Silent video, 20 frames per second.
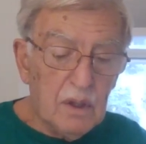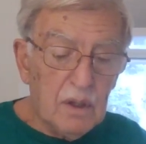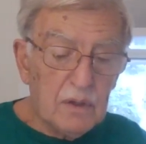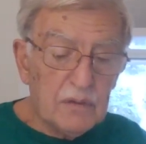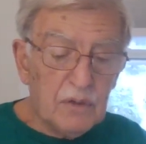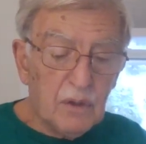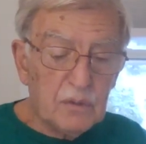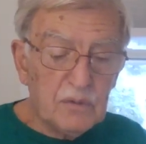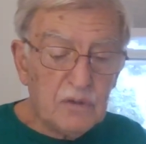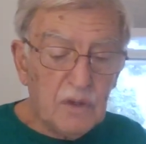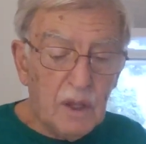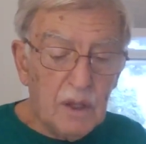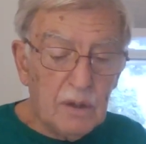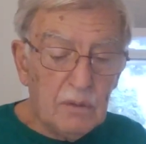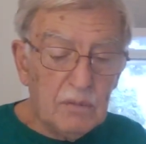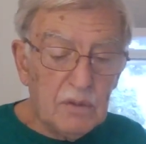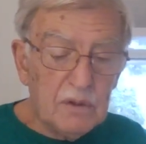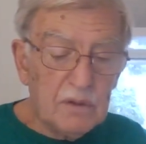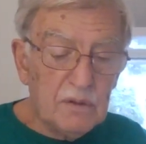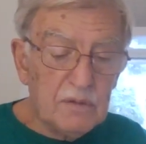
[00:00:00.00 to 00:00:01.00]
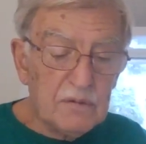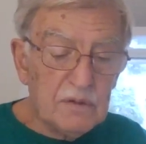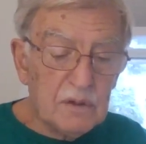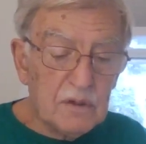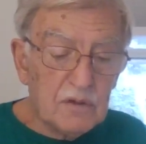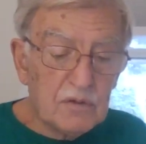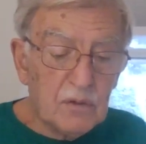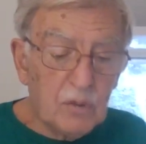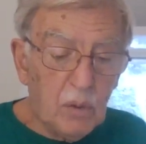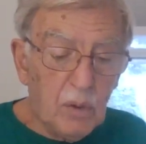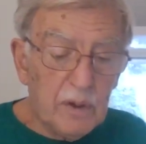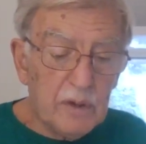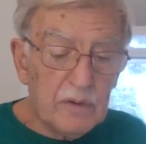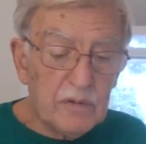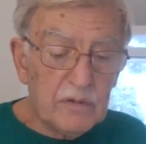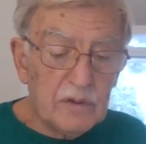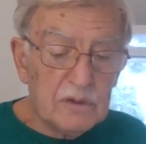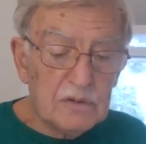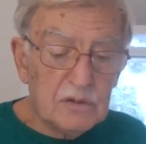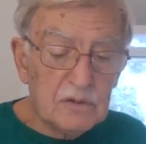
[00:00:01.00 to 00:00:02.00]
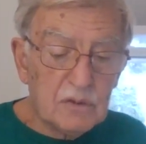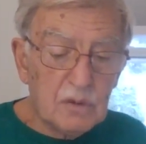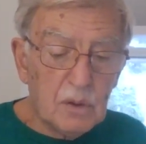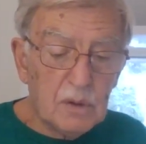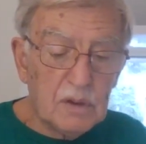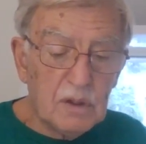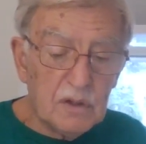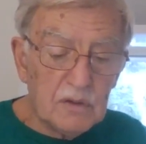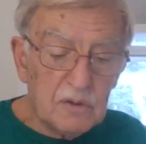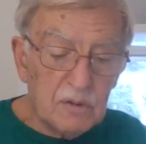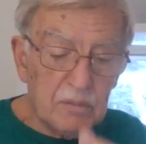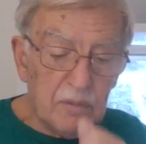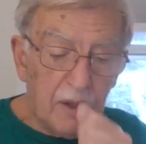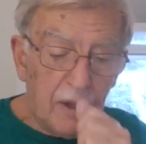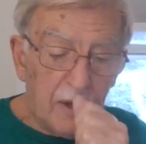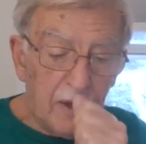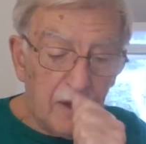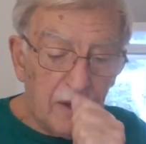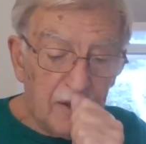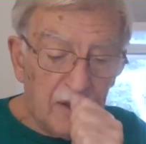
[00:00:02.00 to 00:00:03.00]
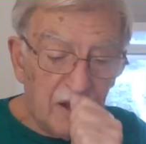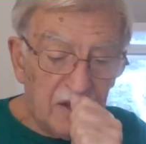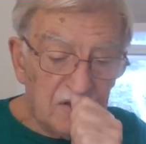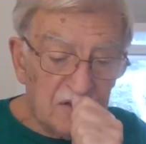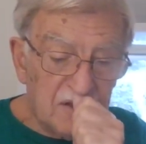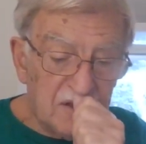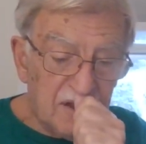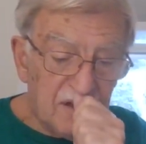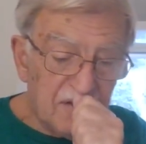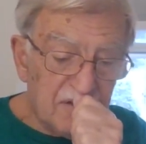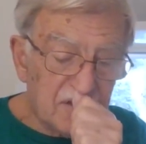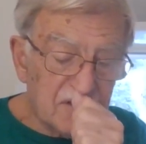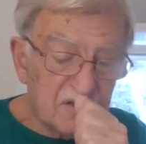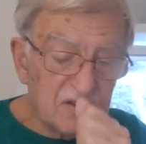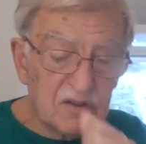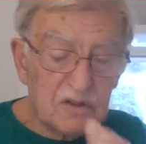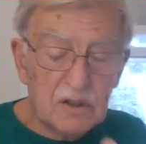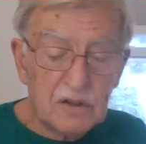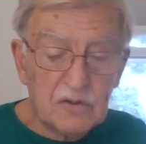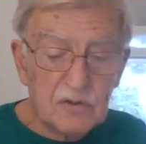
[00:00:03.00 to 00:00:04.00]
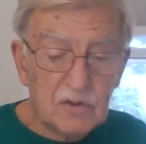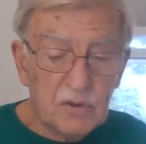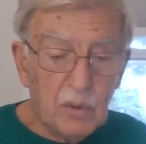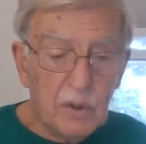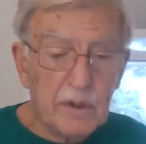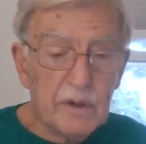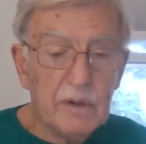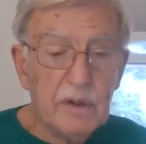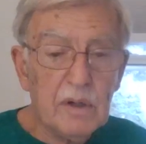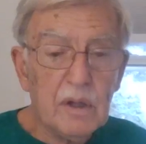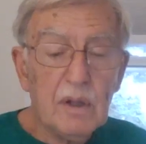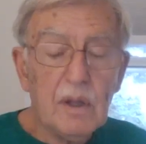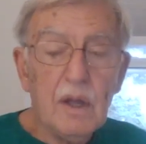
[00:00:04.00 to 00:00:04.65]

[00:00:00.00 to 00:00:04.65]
associated with the disorders such as autism and attention deficit disorder.